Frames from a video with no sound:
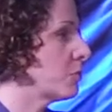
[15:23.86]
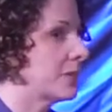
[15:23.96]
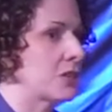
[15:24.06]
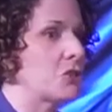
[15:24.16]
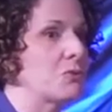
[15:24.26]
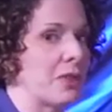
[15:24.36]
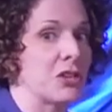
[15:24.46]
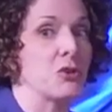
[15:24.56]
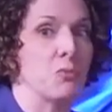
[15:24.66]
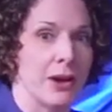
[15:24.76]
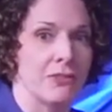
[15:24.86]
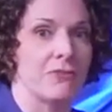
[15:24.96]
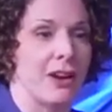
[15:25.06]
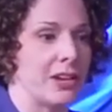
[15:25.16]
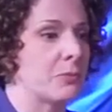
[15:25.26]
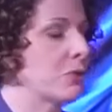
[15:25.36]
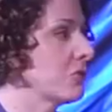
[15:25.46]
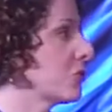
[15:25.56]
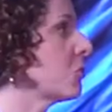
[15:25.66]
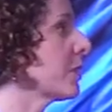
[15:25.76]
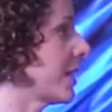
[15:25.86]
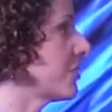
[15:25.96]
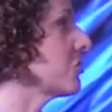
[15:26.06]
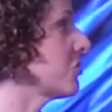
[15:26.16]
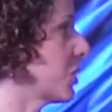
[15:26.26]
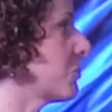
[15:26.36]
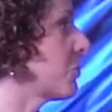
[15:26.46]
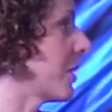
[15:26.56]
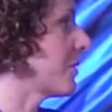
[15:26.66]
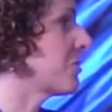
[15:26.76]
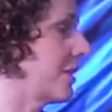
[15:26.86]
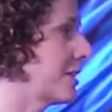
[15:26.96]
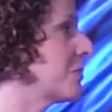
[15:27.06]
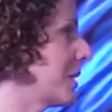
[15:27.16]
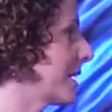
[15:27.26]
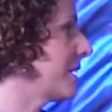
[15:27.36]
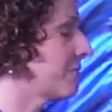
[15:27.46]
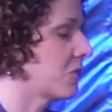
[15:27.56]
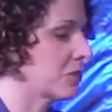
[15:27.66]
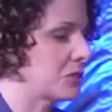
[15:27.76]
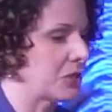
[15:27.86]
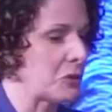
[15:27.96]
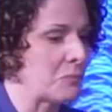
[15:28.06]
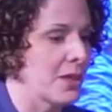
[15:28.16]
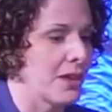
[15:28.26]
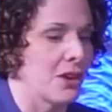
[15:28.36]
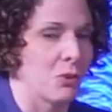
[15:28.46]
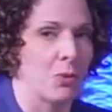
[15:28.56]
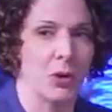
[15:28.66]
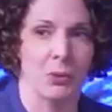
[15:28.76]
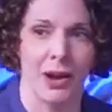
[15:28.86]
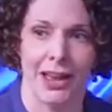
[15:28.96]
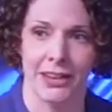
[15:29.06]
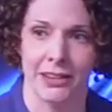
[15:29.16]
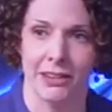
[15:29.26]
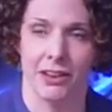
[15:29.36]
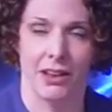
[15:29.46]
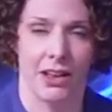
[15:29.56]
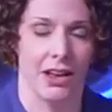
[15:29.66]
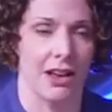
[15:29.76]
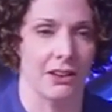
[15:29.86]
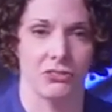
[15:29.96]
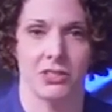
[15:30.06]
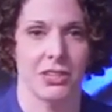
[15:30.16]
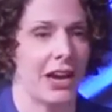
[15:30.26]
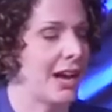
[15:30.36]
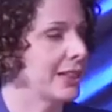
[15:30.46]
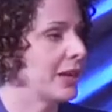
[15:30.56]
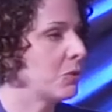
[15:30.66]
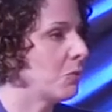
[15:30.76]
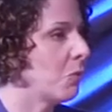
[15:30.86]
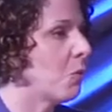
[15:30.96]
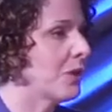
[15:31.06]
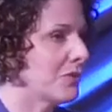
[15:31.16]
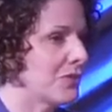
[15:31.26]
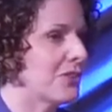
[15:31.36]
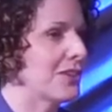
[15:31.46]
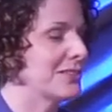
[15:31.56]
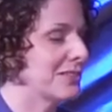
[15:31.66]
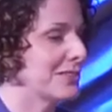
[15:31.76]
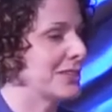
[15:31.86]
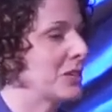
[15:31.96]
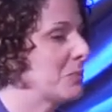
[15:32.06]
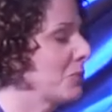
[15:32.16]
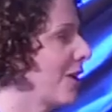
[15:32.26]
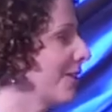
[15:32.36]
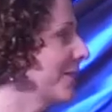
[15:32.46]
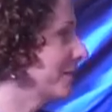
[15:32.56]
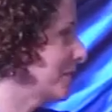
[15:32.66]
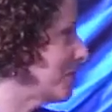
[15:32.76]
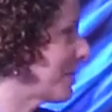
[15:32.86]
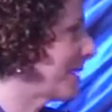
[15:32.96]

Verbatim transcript: groups that you, that you might find a personal relationship with. So that's been a key focus too. Where we're headed, uh, just going to highlight one of the things that's still in progress, and you